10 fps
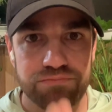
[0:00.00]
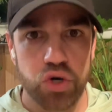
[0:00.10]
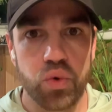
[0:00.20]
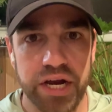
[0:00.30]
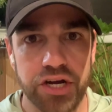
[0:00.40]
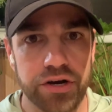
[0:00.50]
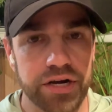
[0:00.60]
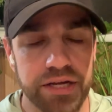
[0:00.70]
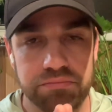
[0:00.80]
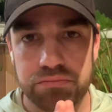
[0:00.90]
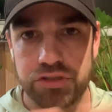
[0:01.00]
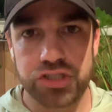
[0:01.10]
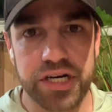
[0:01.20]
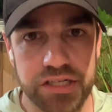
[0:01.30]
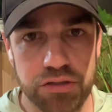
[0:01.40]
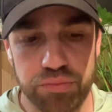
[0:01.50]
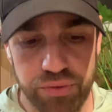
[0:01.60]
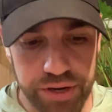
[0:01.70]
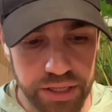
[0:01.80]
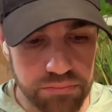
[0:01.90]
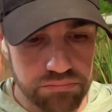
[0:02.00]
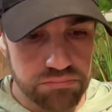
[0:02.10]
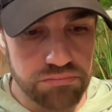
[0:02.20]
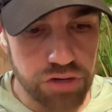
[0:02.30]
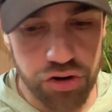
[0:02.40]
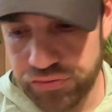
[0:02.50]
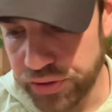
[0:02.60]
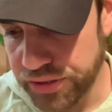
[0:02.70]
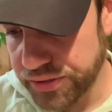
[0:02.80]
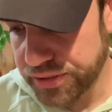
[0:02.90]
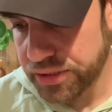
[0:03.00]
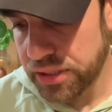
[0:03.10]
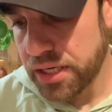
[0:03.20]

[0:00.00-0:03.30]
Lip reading: Quick and dirty, straight to the point, no frills.